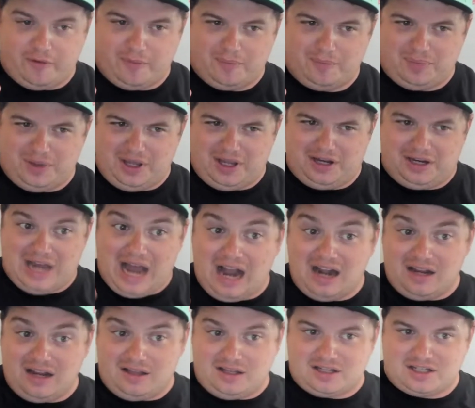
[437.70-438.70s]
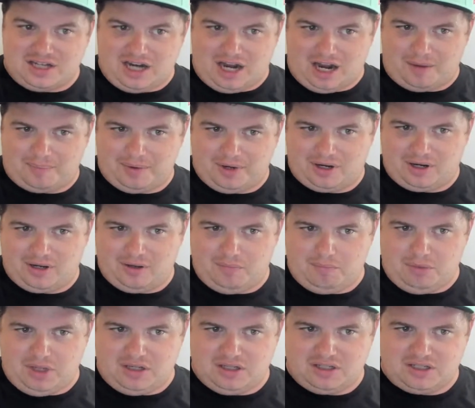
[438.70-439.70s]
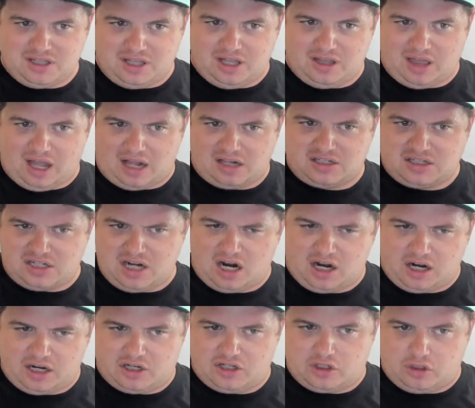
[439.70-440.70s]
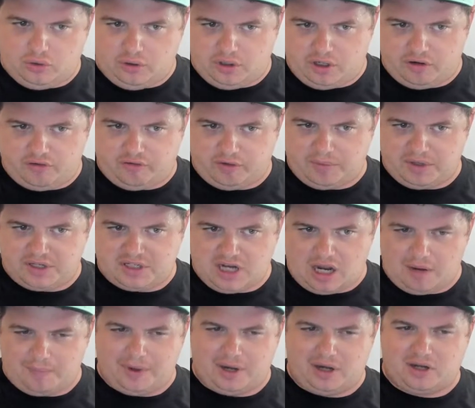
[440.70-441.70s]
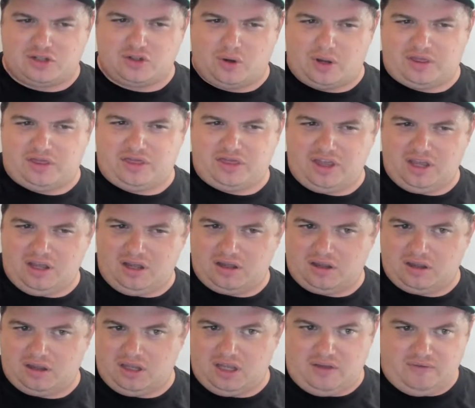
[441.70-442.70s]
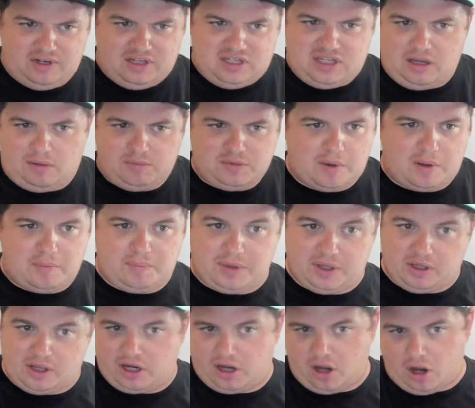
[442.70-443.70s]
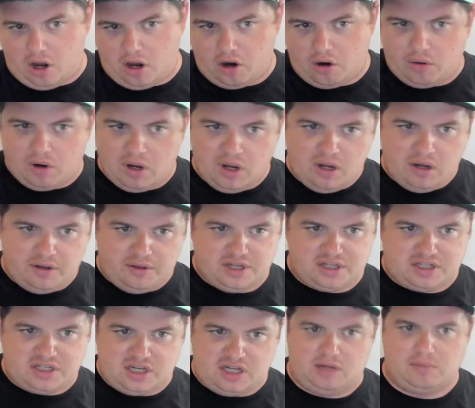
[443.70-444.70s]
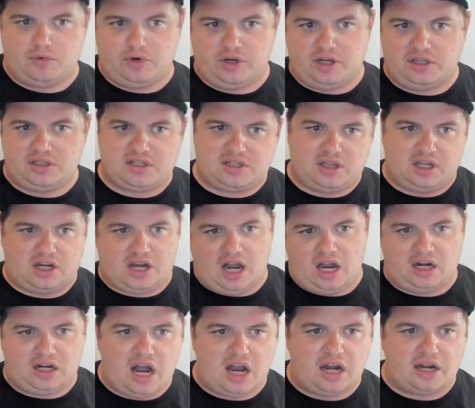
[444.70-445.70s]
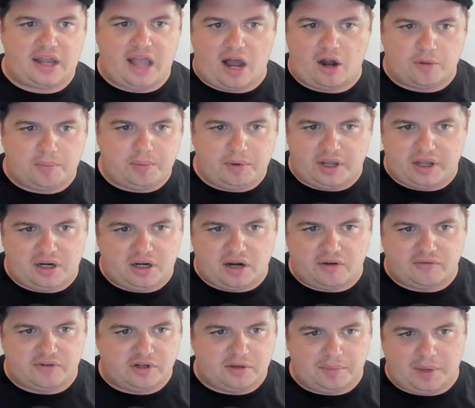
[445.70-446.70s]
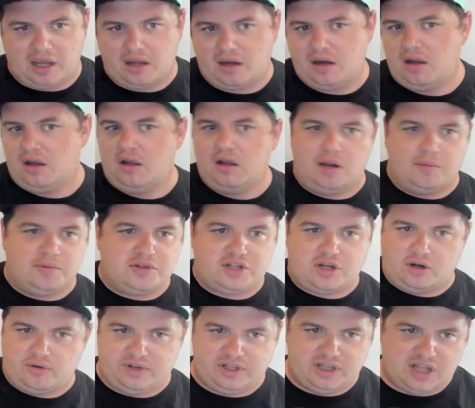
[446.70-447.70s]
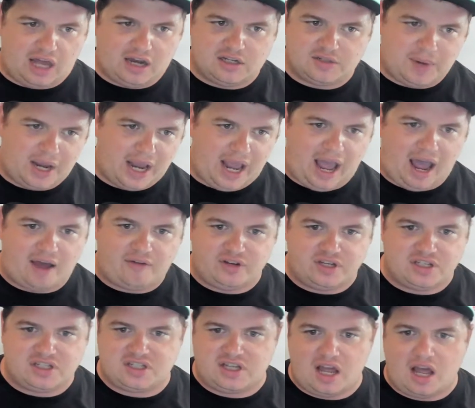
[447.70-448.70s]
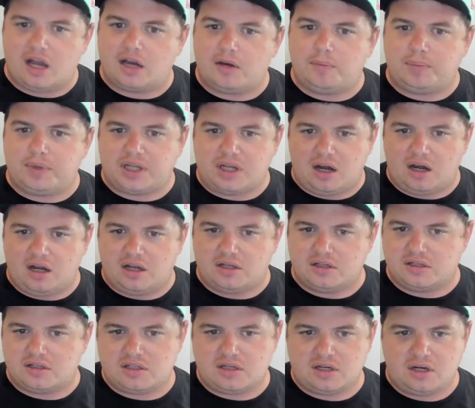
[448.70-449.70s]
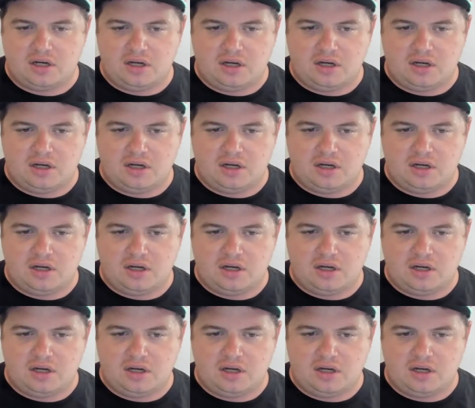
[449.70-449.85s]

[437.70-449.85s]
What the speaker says: being not in this topic means that that's not excluded from the topic. So I think even teams might be like, oh, this team reads the con-con counterplan in every debate. I'm just going to read that as my AF instead because